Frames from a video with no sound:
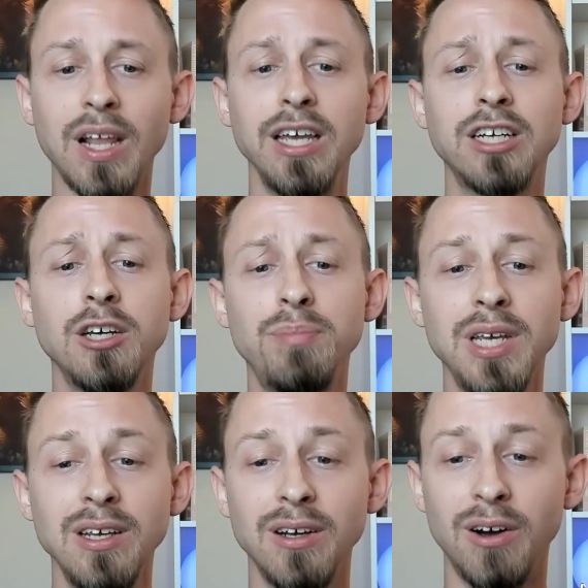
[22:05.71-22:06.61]
It could
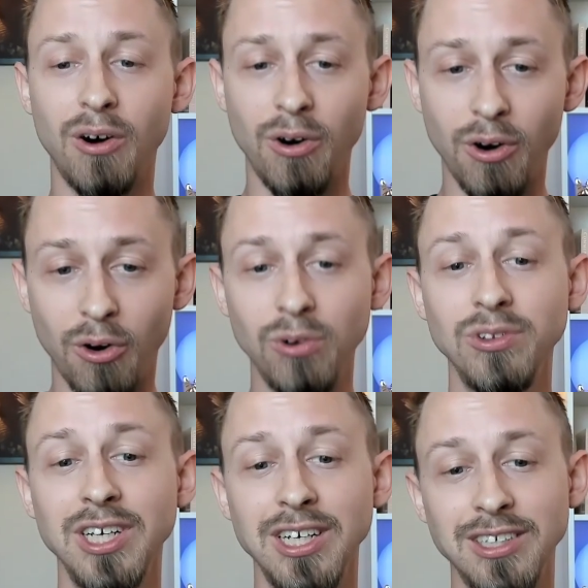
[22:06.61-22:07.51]
be
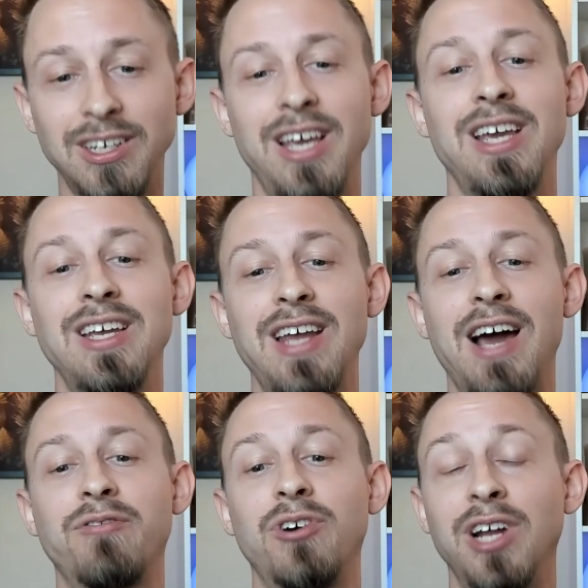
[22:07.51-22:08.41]
only attained
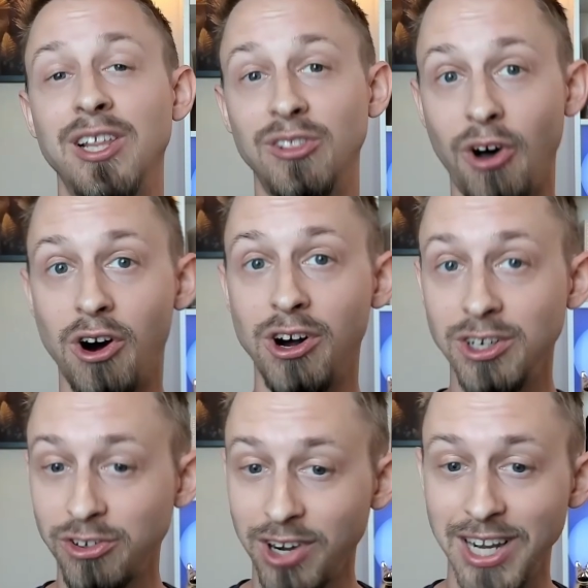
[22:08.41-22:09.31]
after a long
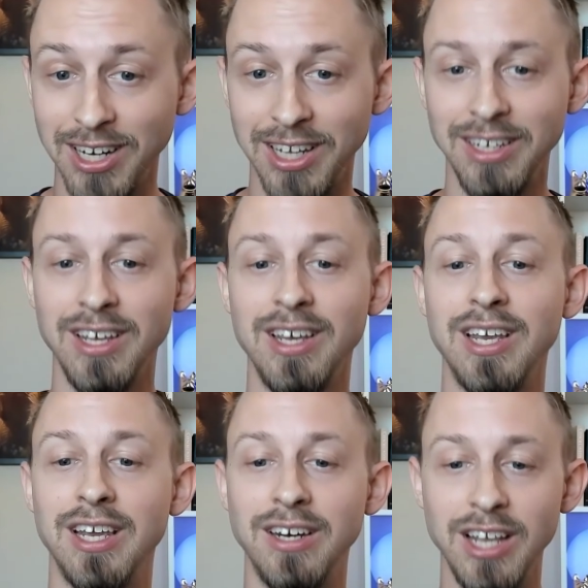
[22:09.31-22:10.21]
training
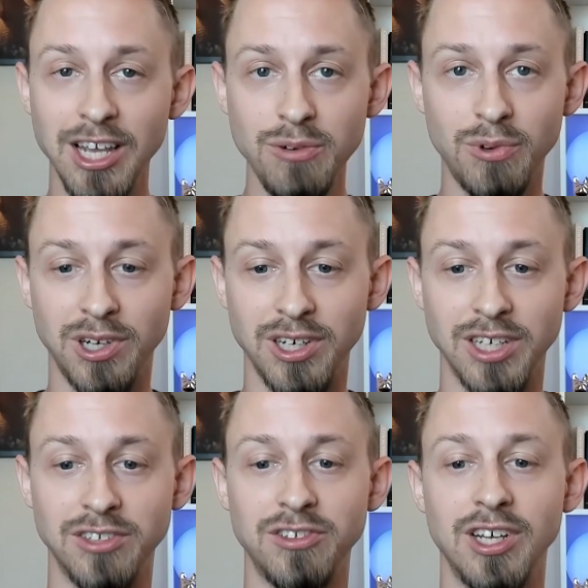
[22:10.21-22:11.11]
in
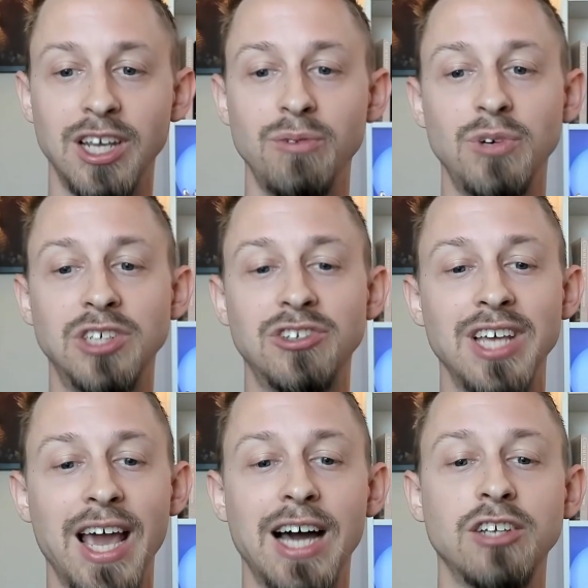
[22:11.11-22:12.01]
inwardness, in which
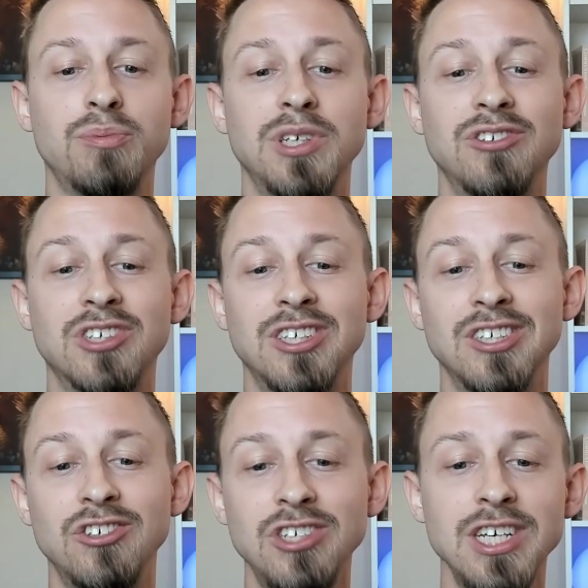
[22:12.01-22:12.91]
the aspirants could
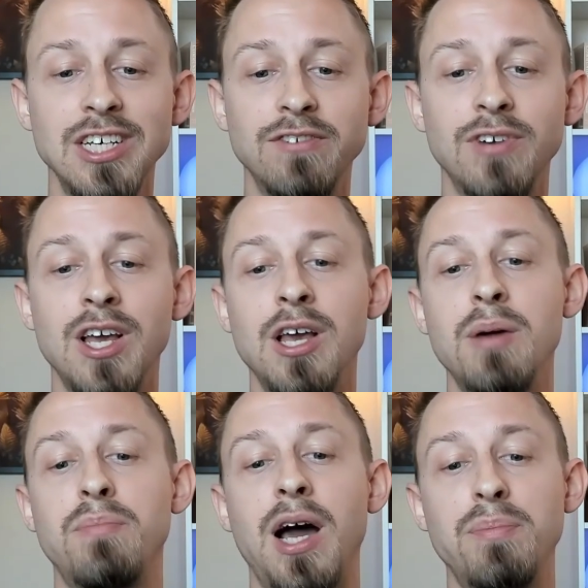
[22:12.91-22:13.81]
achieve
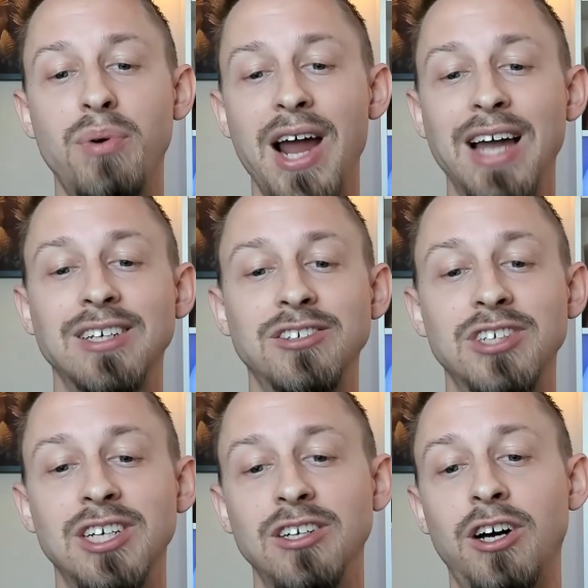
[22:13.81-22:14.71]
by
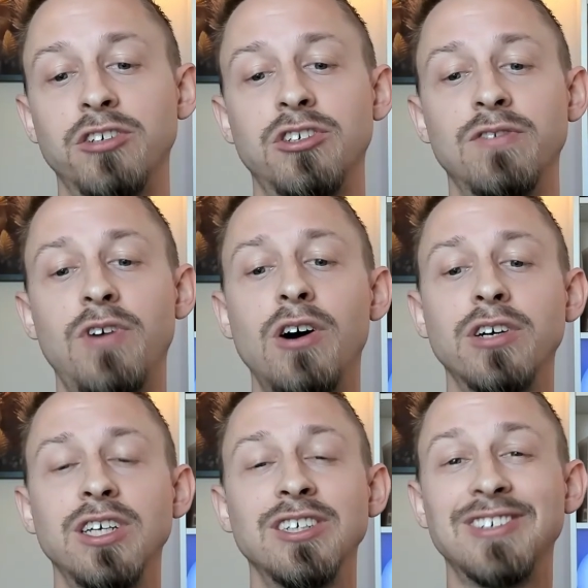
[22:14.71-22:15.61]
practicing
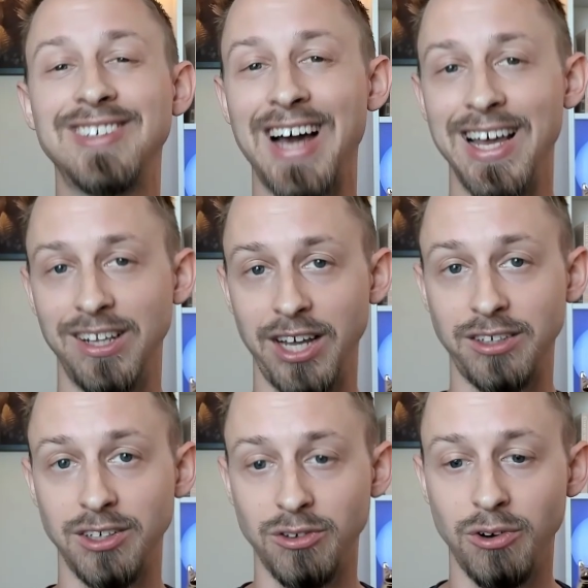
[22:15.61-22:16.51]
Yajnavalkya's
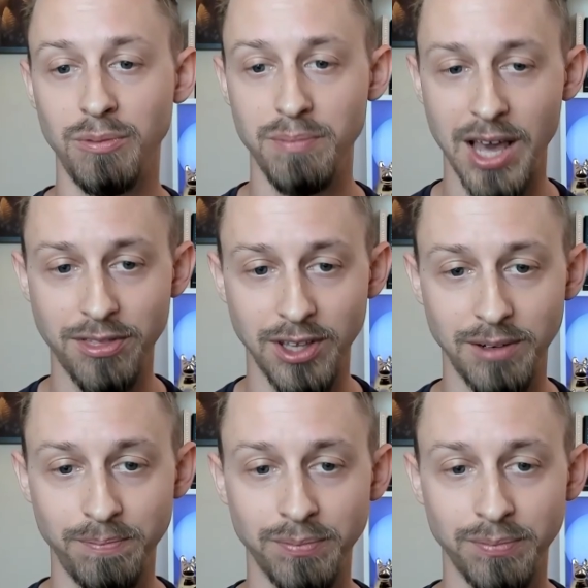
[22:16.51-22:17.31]
dialectical method,